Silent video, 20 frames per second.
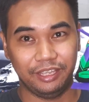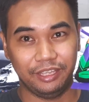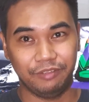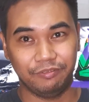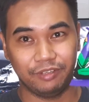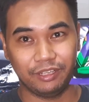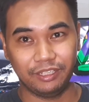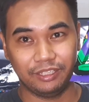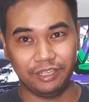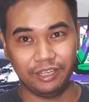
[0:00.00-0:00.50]

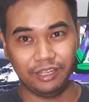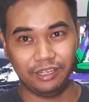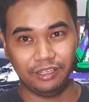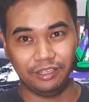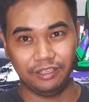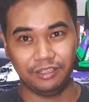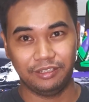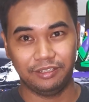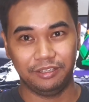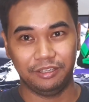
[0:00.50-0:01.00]

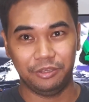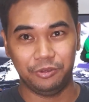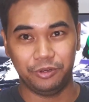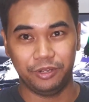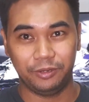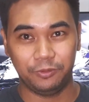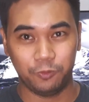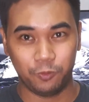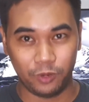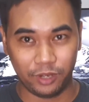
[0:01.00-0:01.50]
Evangelion
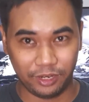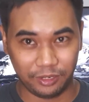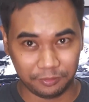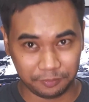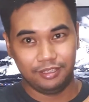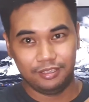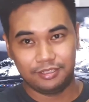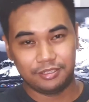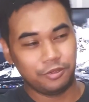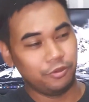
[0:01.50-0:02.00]
Unit
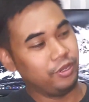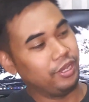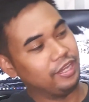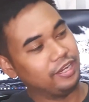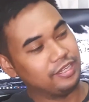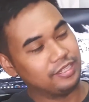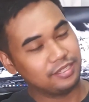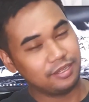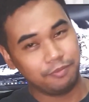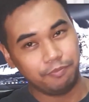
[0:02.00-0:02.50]
1. So it
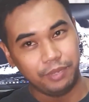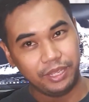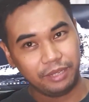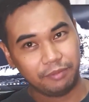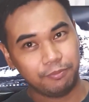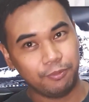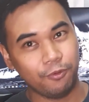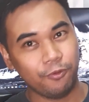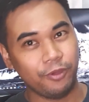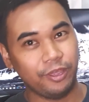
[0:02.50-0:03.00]
is a
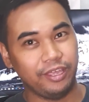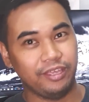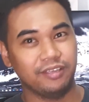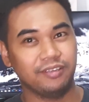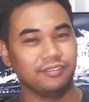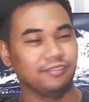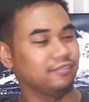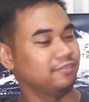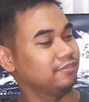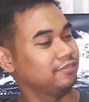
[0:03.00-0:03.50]
big boy.
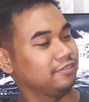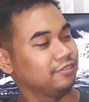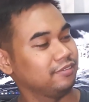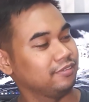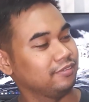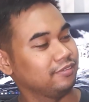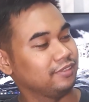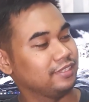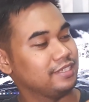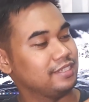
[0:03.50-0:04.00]

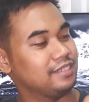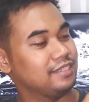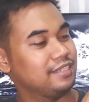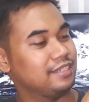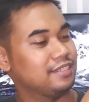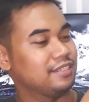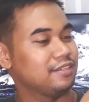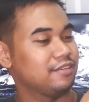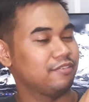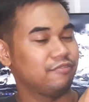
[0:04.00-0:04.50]
This
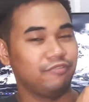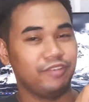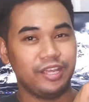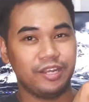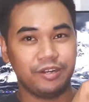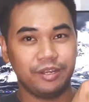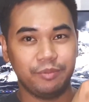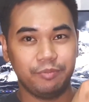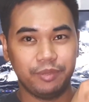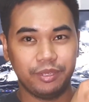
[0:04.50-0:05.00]
is a
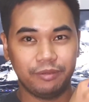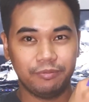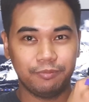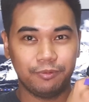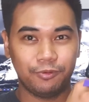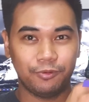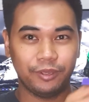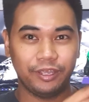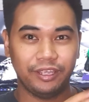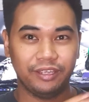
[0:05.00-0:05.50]
very big
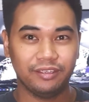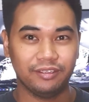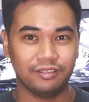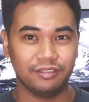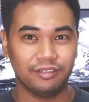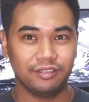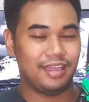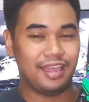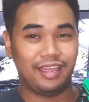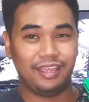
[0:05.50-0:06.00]
boy.
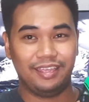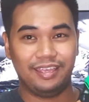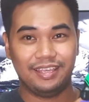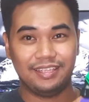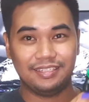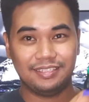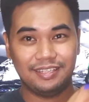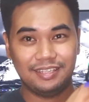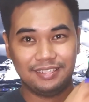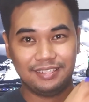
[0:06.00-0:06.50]
I
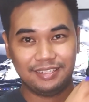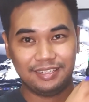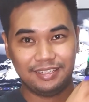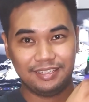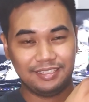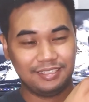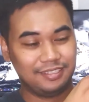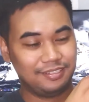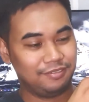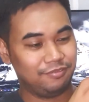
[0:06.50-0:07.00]
guess this
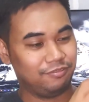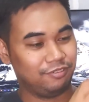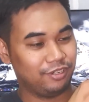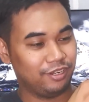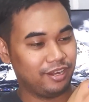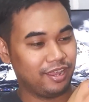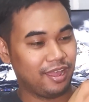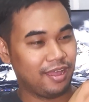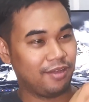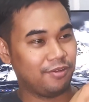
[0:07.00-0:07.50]
is, for
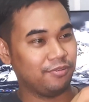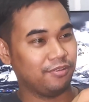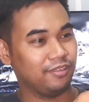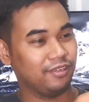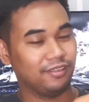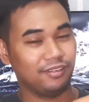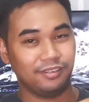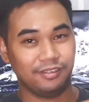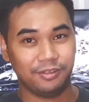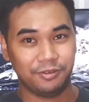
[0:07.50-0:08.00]
now, the
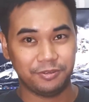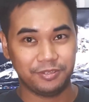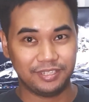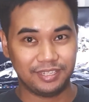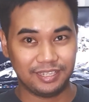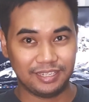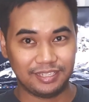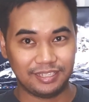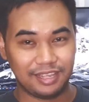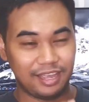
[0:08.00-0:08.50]

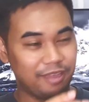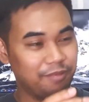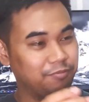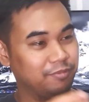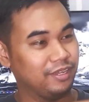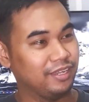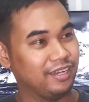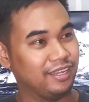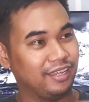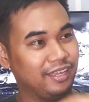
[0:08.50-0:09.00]
closest I'm
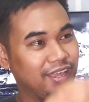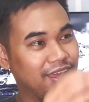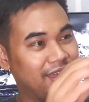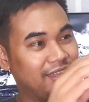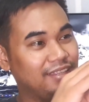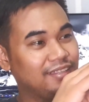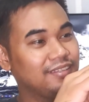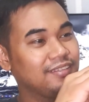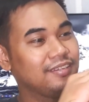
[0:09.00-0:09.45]
gonna get